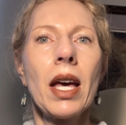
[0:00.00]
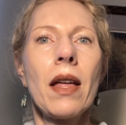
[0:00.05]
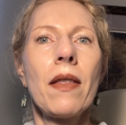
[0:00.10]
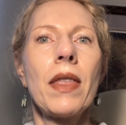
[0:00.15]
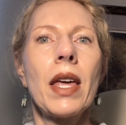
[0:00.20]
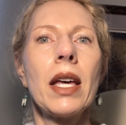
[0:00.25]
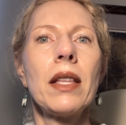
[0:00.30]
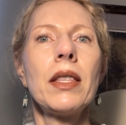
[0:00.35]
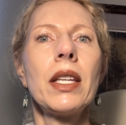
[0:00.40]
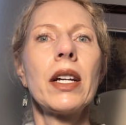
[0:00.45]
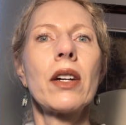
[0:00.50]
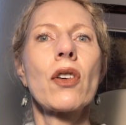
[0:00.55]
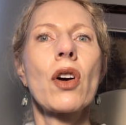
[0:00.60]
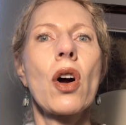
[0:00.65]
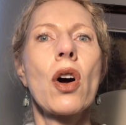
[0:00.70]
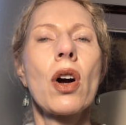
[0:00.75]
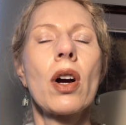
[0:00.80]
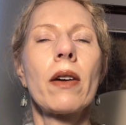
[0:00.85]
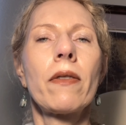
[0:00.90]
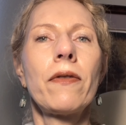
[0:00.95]
Then there
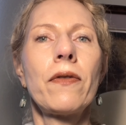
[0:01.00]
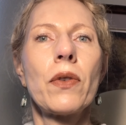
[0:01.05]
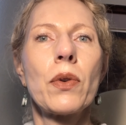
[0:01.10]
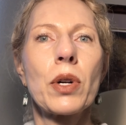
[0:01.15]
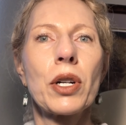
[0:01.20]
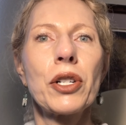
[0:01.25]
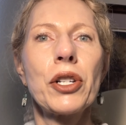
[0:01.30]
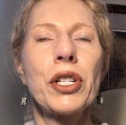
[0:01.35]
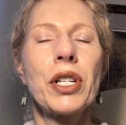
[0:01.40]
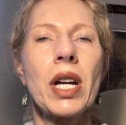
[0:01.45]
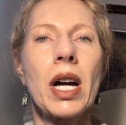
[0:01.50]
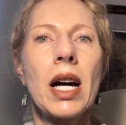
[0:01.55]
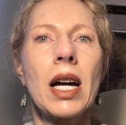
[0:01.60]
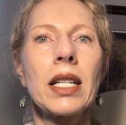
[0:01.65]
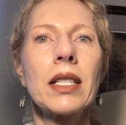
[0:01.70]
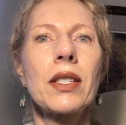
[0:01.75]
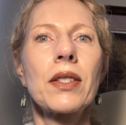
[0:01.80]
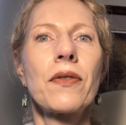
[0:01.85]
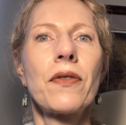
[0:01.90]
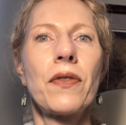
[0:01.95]
are 4
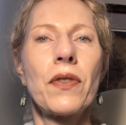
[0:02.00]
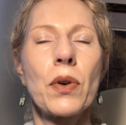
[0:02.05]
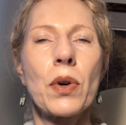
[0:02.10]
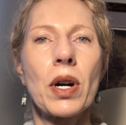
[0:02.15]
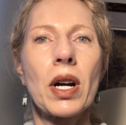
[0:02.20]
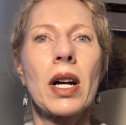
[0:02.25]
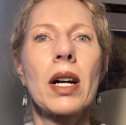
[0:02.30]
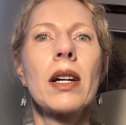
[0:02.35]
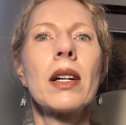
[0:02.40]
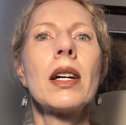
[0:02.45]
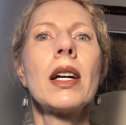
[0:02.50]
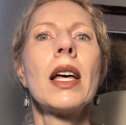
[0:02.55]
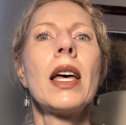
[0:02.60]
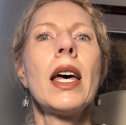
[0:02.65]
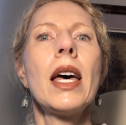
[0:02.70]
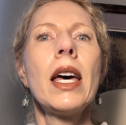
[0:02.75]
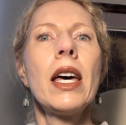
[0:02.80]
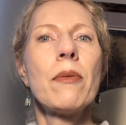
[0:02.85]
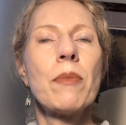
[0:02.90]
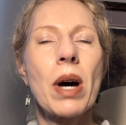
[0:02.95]
shots for
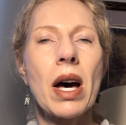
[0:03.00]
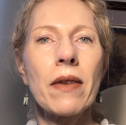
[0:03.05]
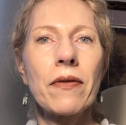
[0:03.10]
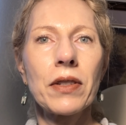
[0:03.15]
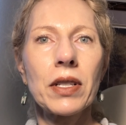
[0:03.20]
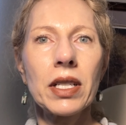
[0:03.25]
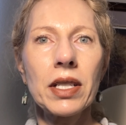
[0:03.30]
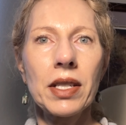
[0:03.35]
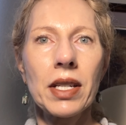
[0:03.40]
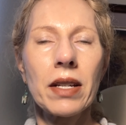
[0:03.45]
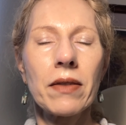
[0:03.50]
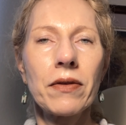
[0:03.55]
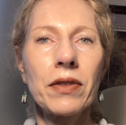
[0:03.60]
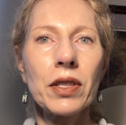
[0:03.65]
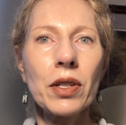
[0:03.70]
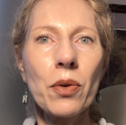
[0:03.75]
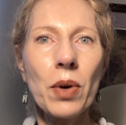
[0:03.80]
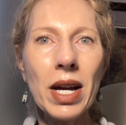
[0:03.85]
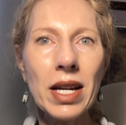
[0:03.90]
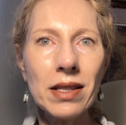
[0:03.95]
Haemophilus
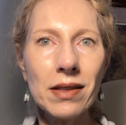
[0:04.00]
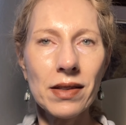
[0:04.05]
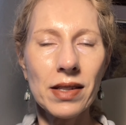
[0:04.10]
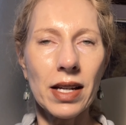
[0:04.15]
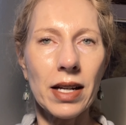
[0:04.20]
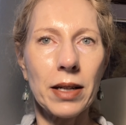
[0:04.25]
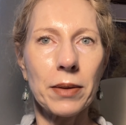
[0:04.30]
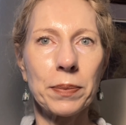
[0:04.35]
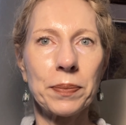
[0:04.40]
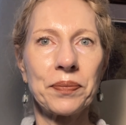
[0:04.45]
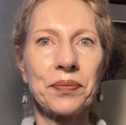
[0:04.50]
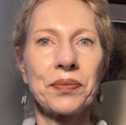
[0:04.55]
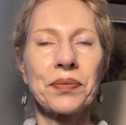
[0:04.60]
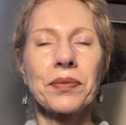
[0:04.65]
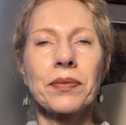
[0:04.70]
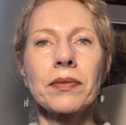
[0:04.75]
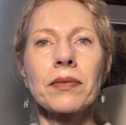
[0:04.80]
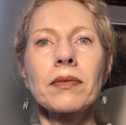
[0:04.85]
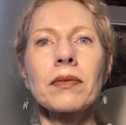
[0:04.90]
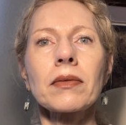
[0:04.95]
influenza,
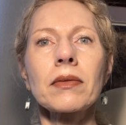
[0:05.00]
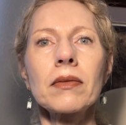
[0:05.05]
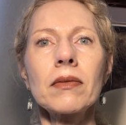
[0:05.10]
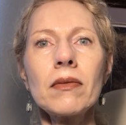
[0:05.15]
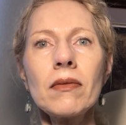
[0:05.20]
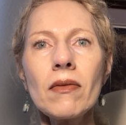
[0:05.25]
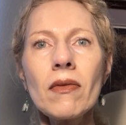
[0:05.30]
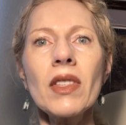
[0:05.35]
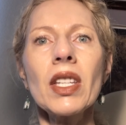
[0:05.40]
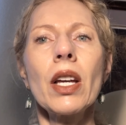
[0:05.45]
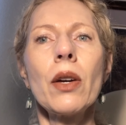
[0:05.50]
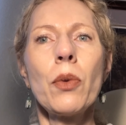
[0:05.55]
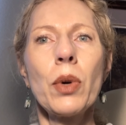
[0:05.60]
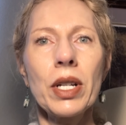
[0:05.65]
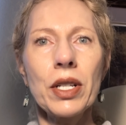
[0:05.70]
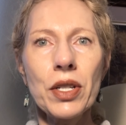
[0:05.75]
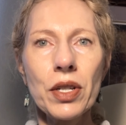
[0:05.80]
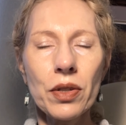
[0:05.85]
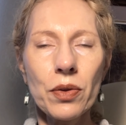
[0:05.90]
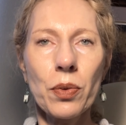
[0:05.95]

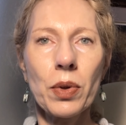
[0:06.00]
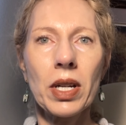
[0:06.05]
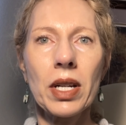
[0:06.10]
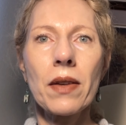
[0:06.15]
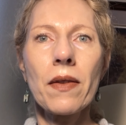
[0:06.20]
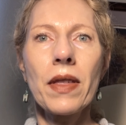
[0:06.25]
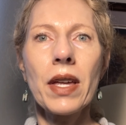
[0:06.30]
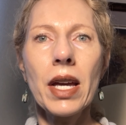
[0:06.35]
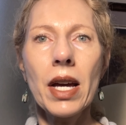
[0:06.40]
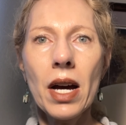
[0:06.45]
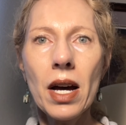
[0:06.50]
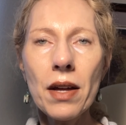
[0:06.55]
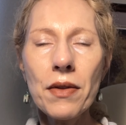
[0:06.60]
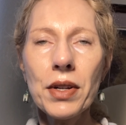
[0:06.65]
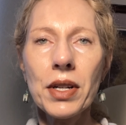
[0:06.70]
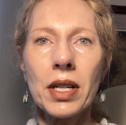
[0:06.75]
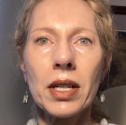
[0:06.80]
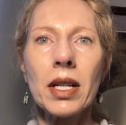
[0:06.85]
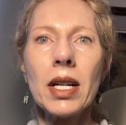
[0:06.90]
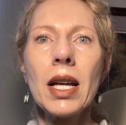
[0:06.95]
which is one of the
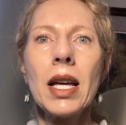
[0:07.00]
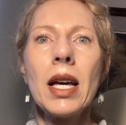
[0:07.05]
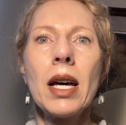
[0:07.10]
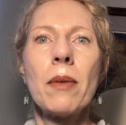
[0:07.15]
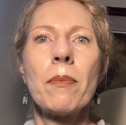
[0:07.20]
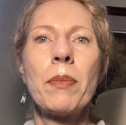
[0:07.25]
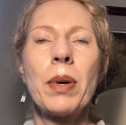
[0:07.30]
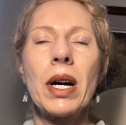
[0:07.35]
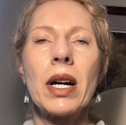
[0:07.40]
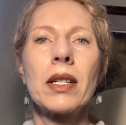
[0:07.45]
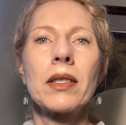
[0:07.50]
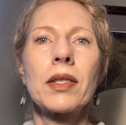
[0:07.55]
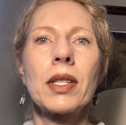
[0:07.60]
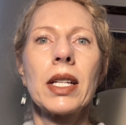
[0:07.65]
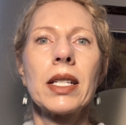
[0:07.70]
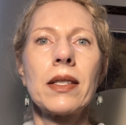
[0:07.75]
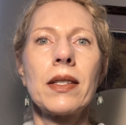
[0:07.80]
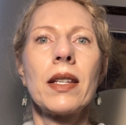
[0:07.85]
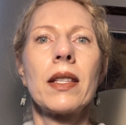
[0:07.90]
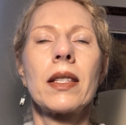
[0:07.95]
other bugs
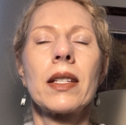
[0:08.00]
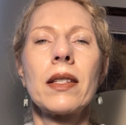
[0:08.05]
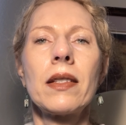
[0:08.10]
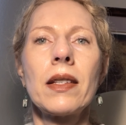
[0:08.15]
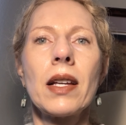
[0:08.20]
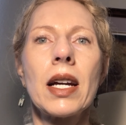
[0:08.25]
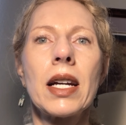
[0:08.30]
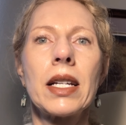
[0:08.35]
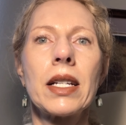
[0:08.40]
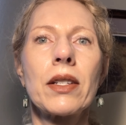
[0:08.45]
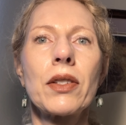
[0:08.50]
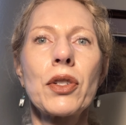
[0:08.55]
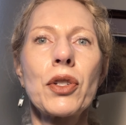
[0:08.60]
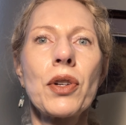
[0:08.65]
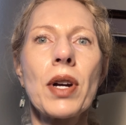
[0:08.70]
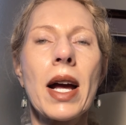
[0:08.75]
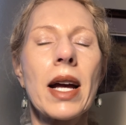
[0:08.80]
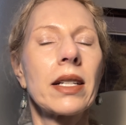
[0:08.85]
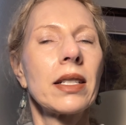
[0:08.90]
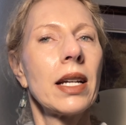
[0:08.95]
that's in the sinus
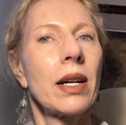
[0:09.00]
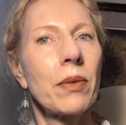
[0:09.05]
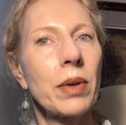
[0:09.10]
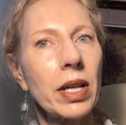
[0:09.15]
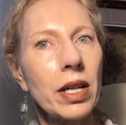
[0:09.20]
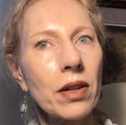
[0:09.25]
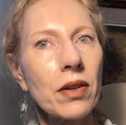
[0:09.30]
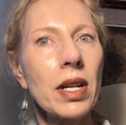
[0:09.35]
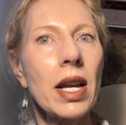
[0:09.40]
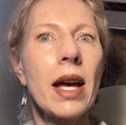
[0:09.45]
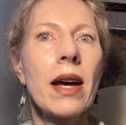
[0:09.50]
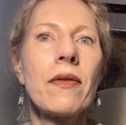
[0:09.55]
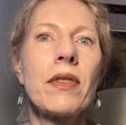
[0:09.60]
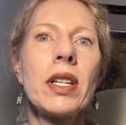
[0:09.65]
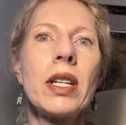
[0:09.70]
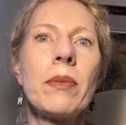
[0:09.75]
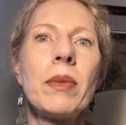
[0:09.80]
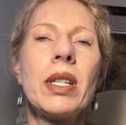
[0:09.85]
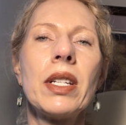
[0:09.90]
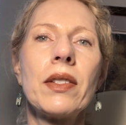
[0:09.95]
tract. Now, we don't have an
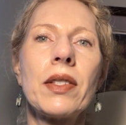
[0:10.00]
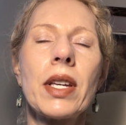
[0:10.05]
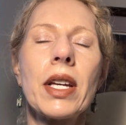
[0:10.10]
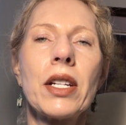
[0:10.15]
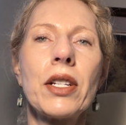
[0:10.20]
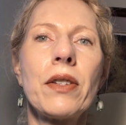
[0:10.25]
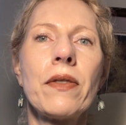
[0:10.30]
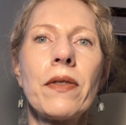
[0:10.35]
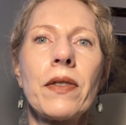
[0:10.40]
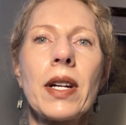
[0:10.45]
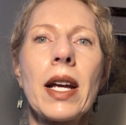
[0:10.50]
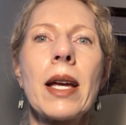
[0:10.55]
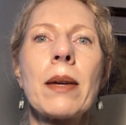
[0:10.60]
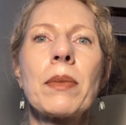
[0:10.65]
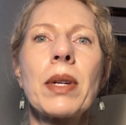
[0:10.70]
immunization for M.